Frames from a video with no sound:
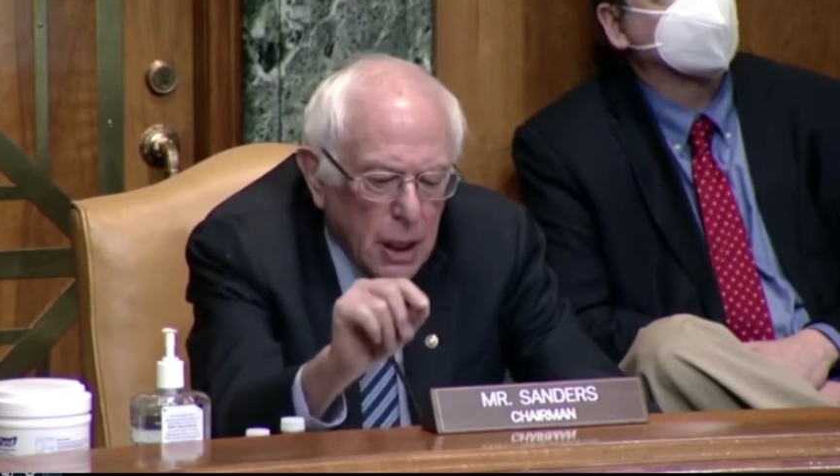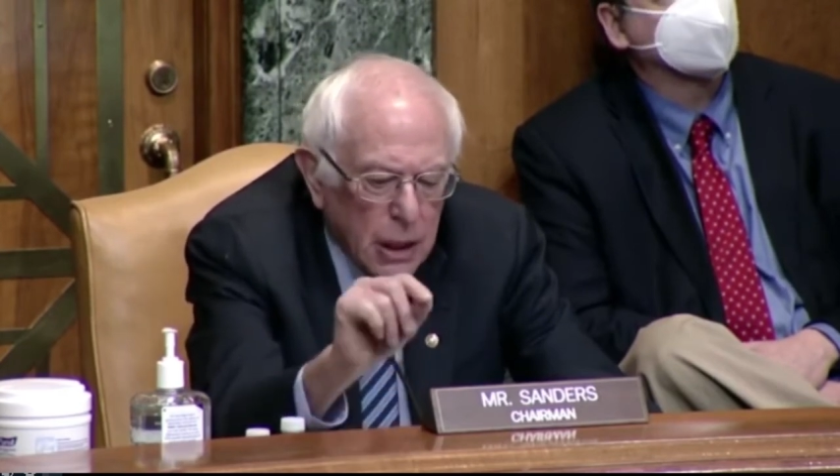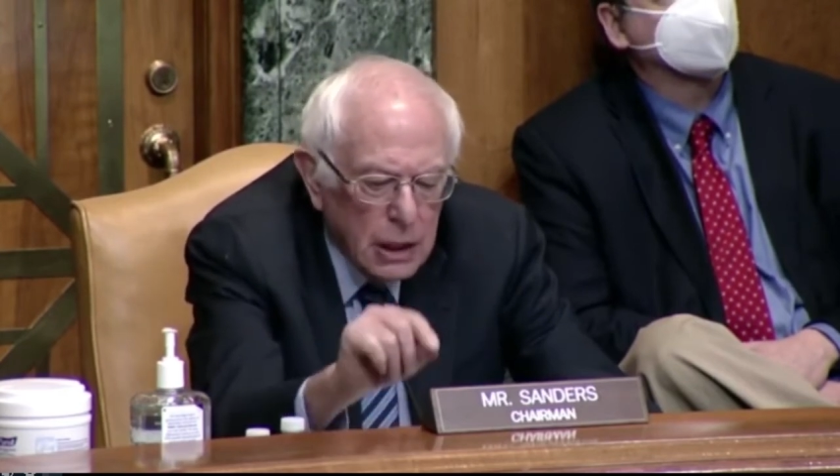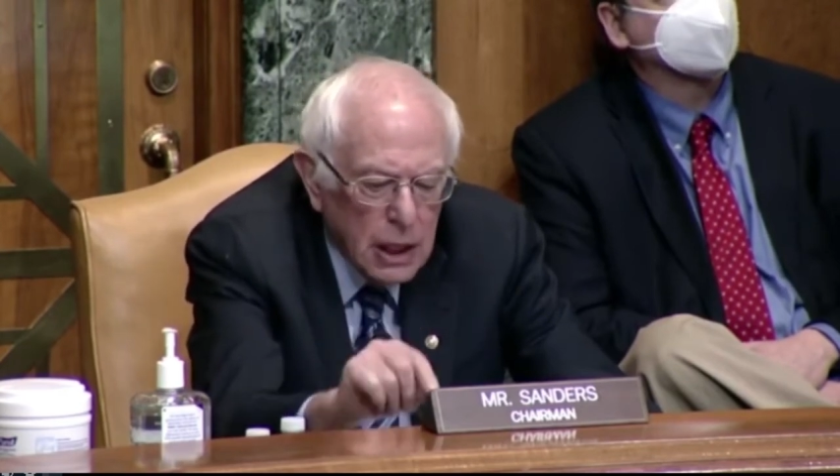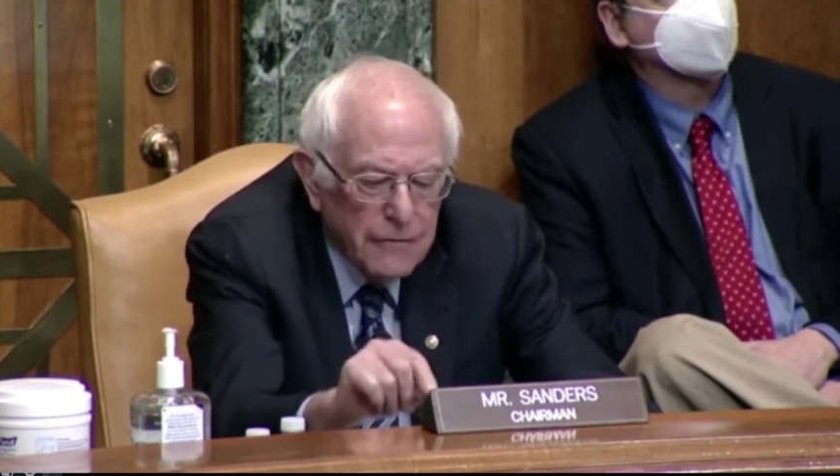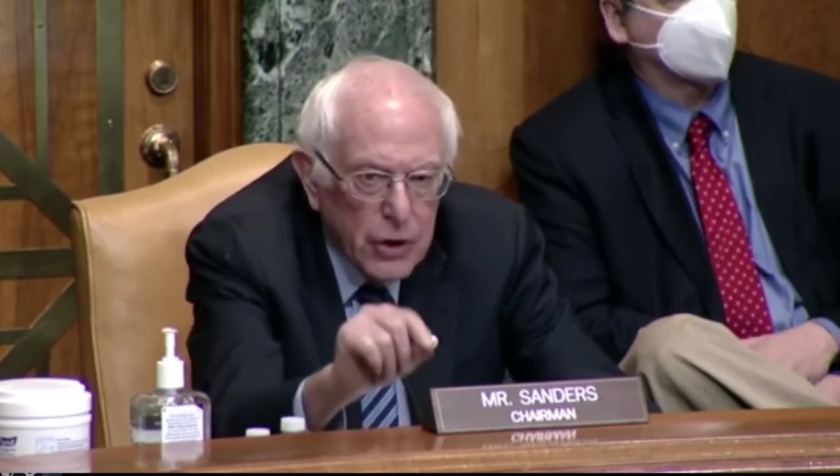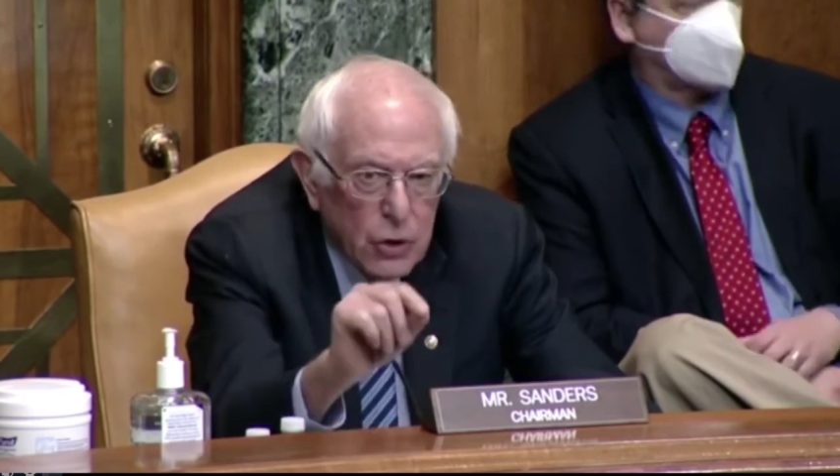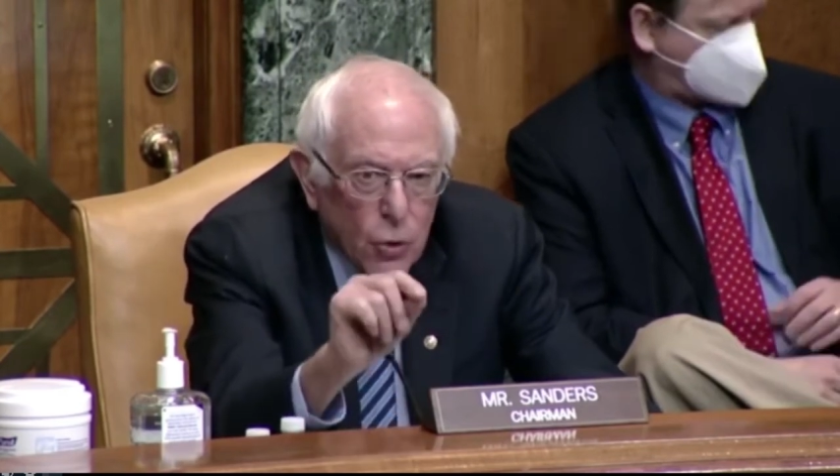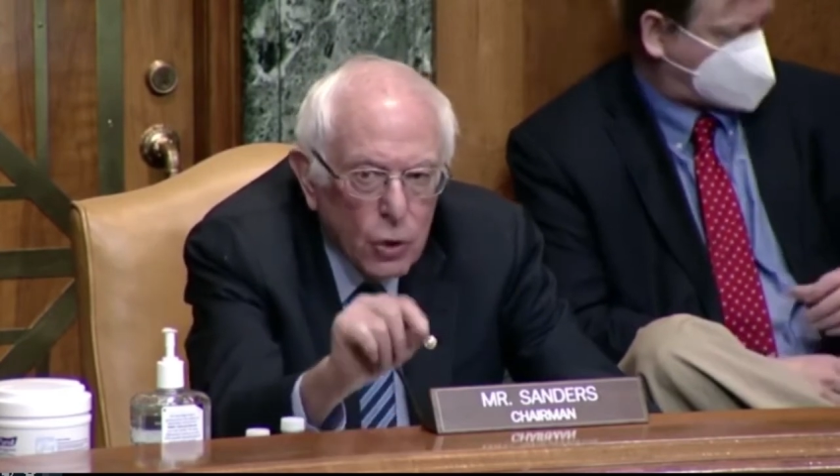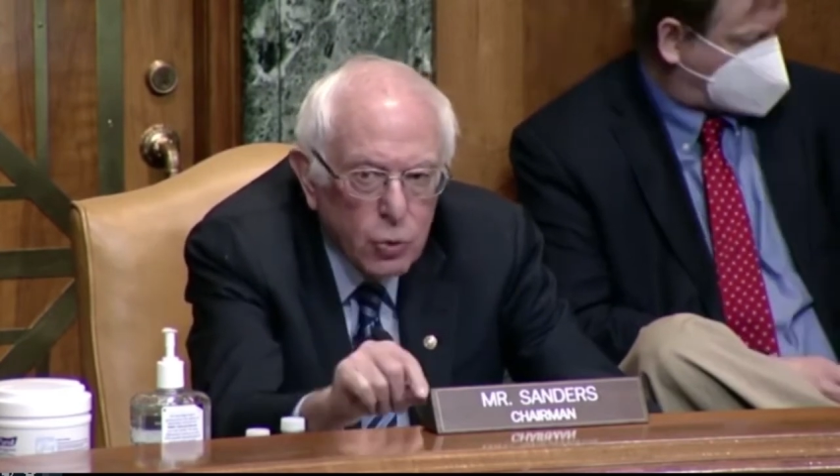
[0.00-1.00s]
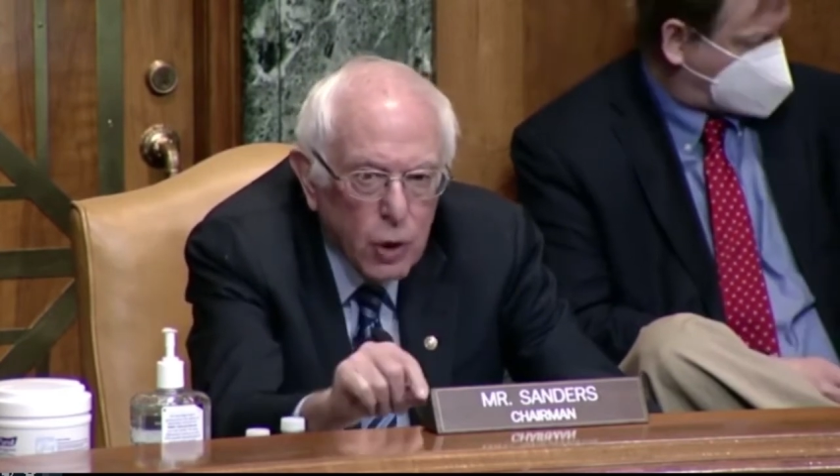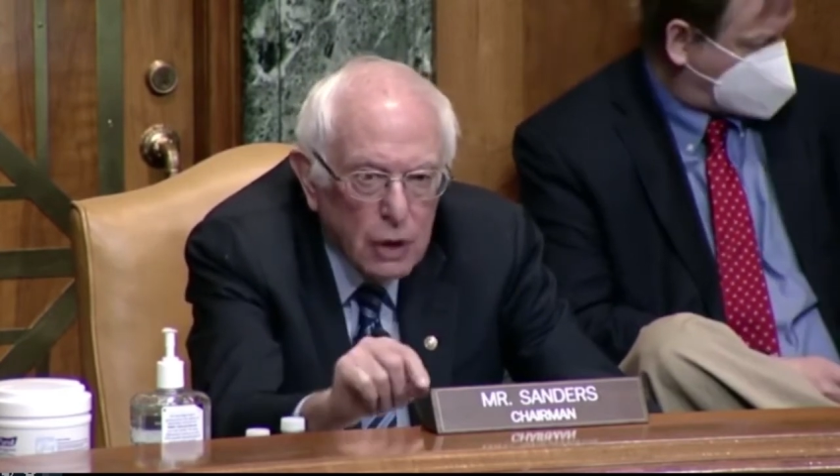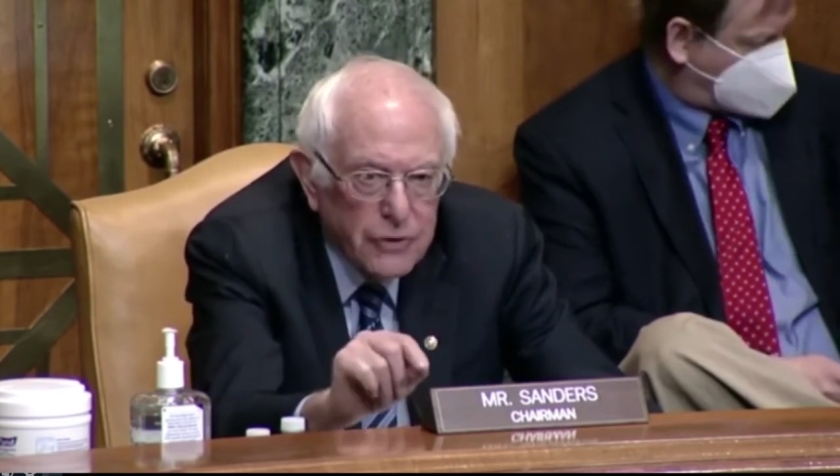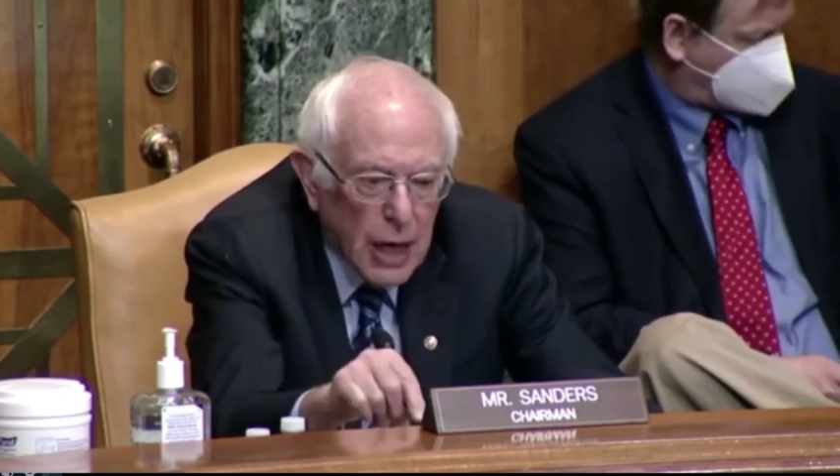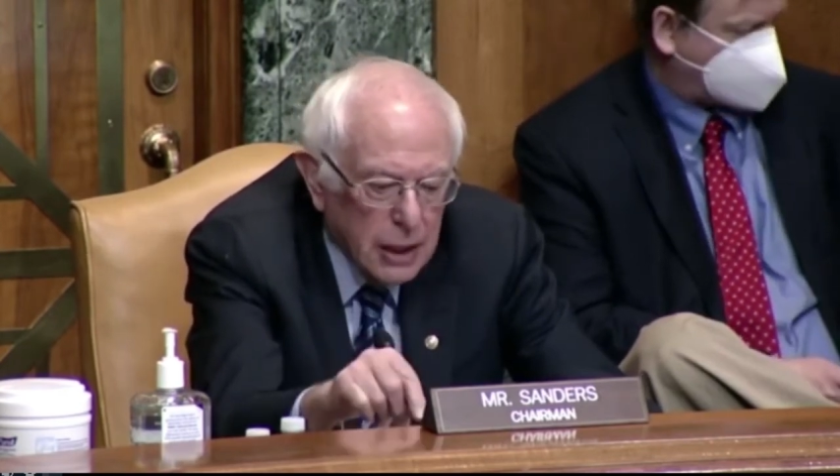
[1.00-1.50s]
on $11 or
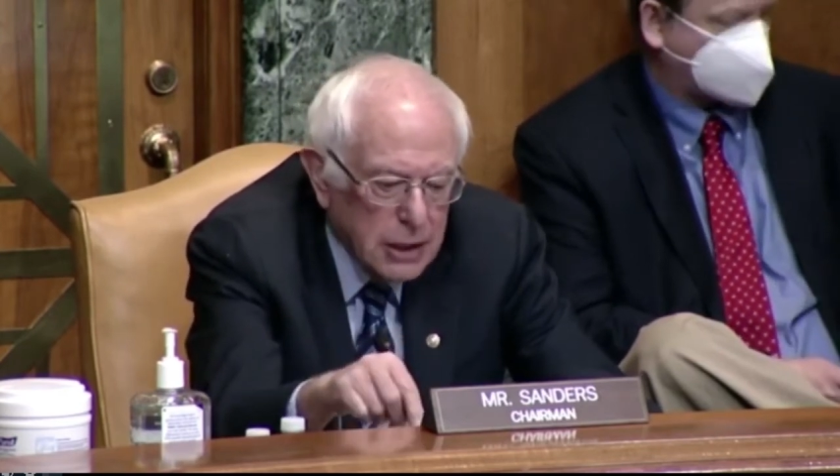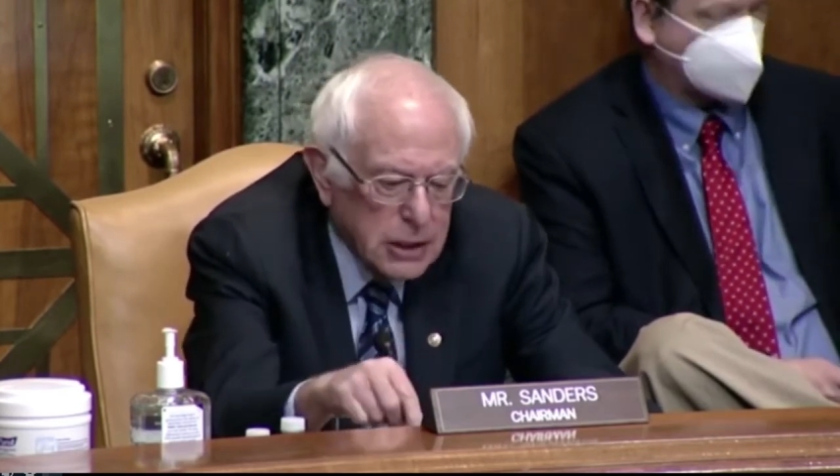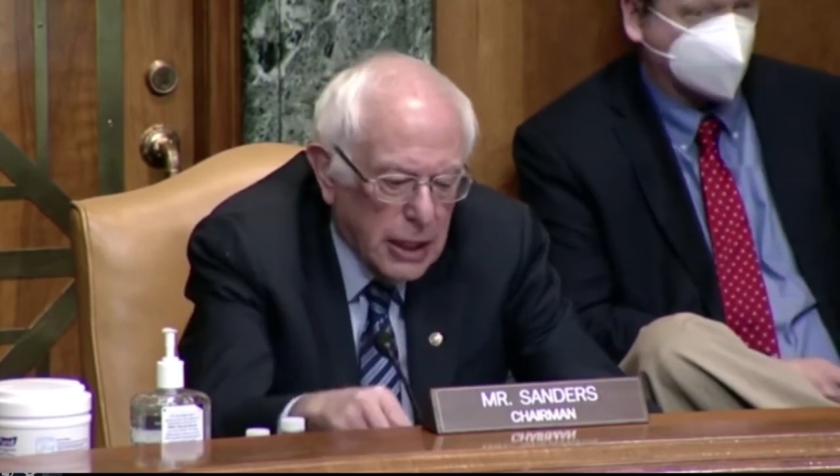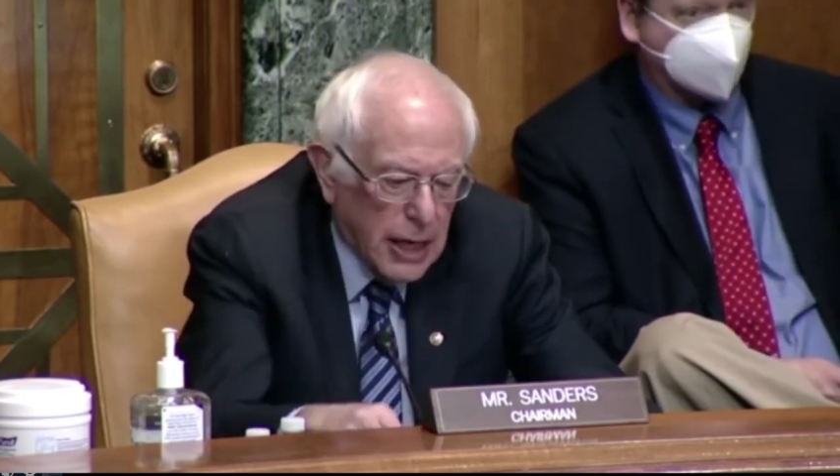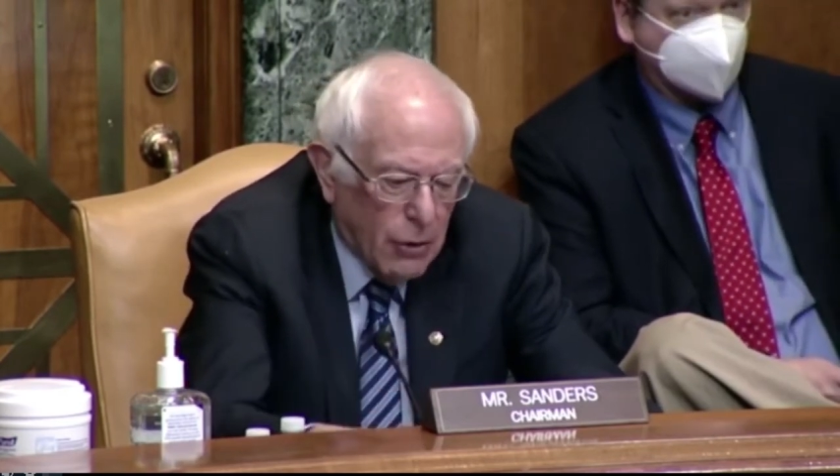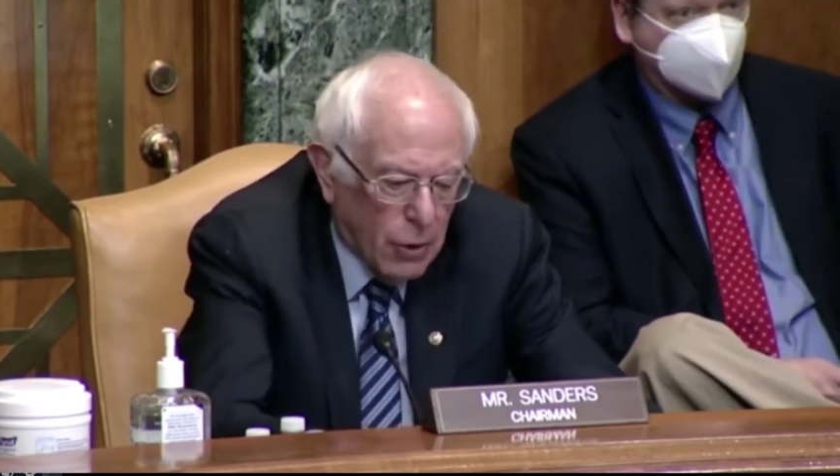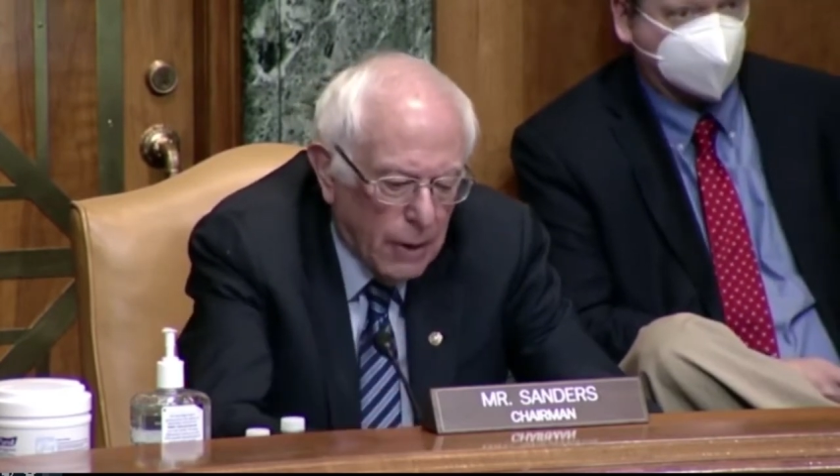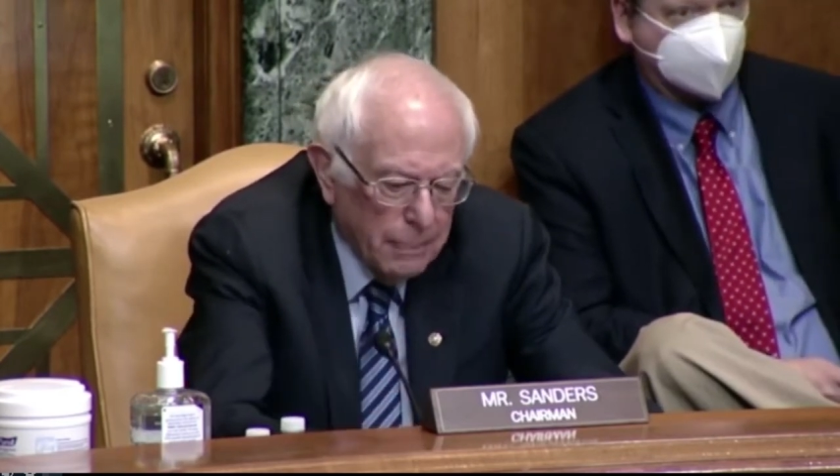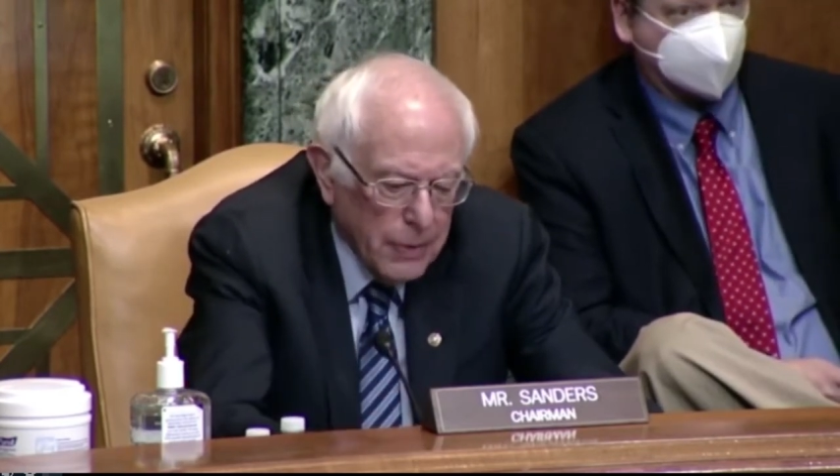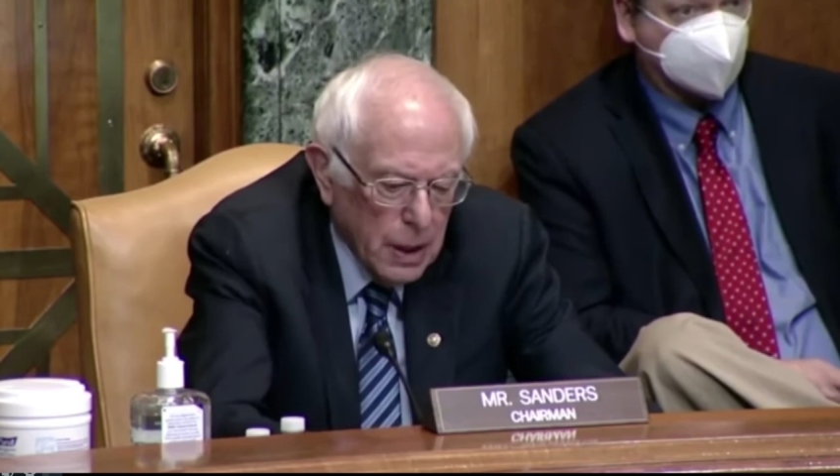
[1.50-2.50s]
$12 an hour.